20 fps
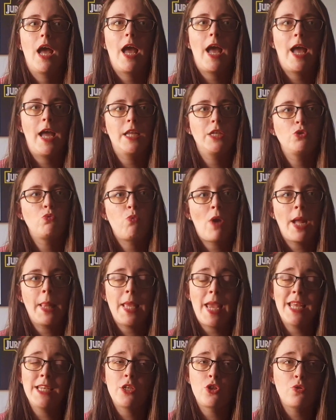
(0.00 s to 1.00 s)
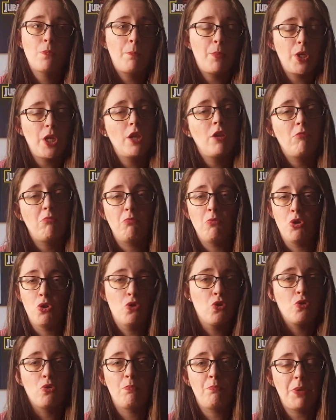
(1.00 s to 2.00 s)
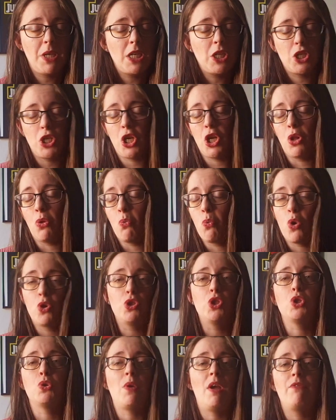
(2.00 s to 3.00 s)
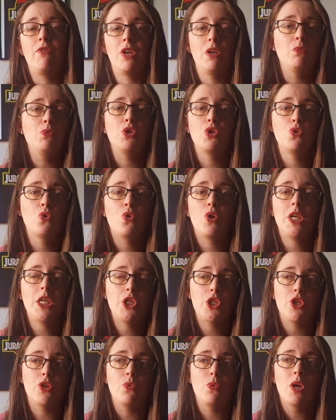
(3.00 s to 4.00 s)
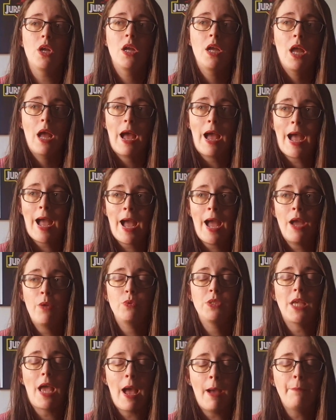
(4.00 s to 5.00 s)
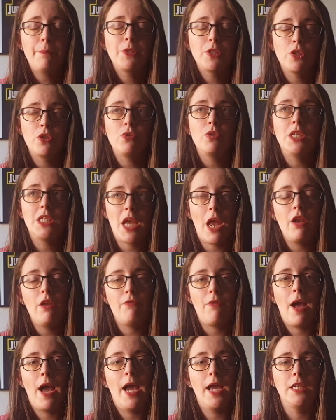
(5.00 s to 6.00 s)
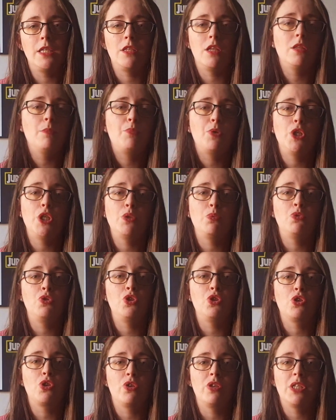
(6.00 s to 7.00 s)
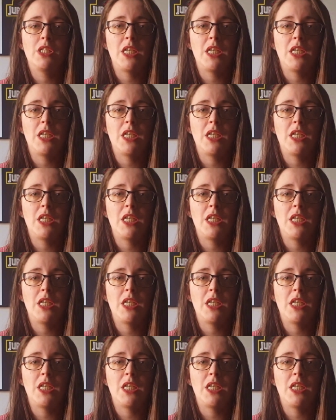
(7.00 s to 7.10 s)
And while it ended up being no big deal whatsoever, it was no issue, I was absolutely terrified that the priest was just going to